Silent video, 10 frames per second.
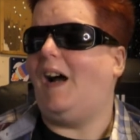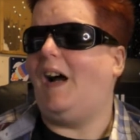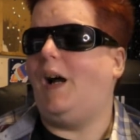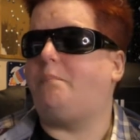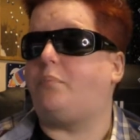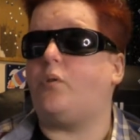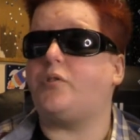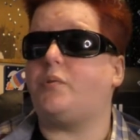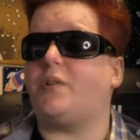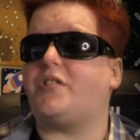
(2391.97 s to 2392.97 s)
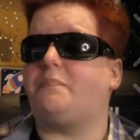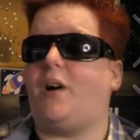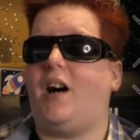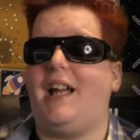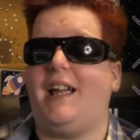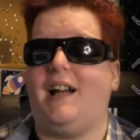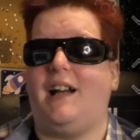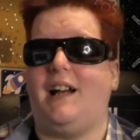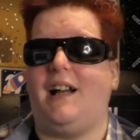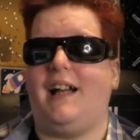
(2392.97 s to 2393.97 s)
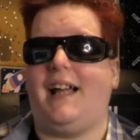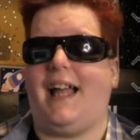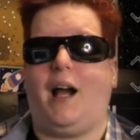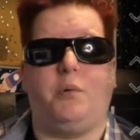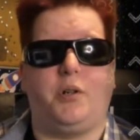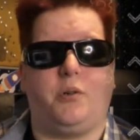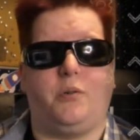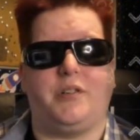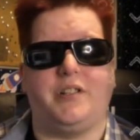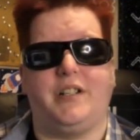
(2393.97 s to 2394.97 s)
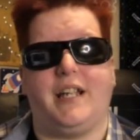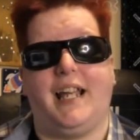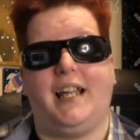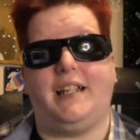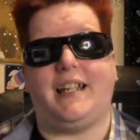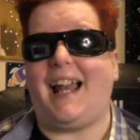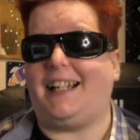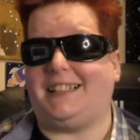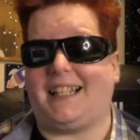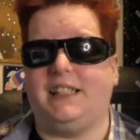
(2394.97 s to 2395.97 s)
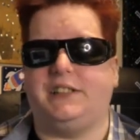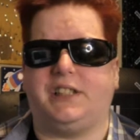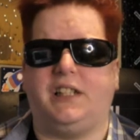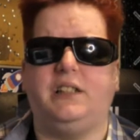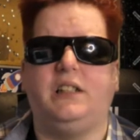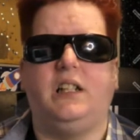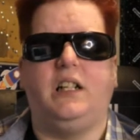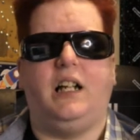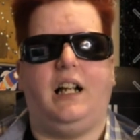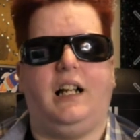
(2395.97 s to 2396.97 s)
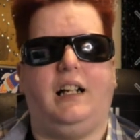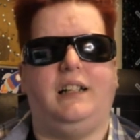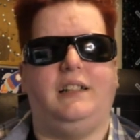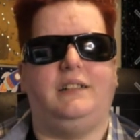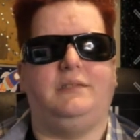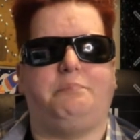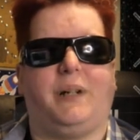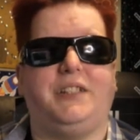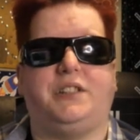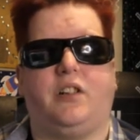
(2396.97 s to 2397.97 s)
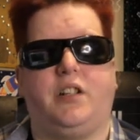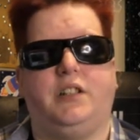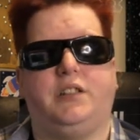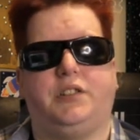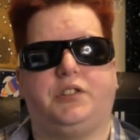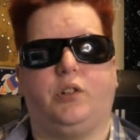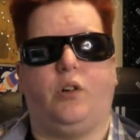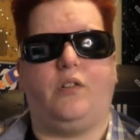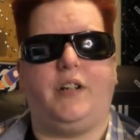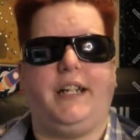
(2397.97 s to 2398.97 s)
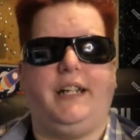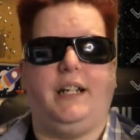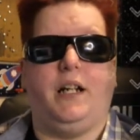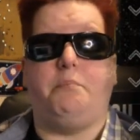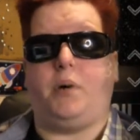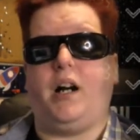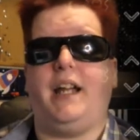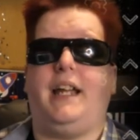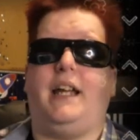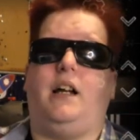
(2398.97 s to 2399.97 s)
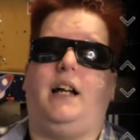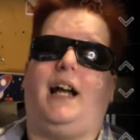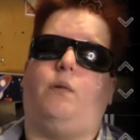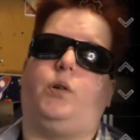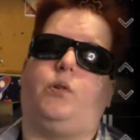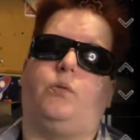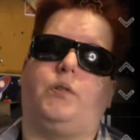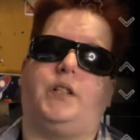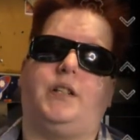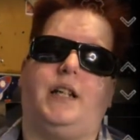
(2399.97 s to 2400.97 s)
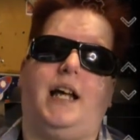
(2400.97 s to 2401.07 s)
Brought to us by Howard Gordon and Alex Ganza, based on a story by Howard Gordon,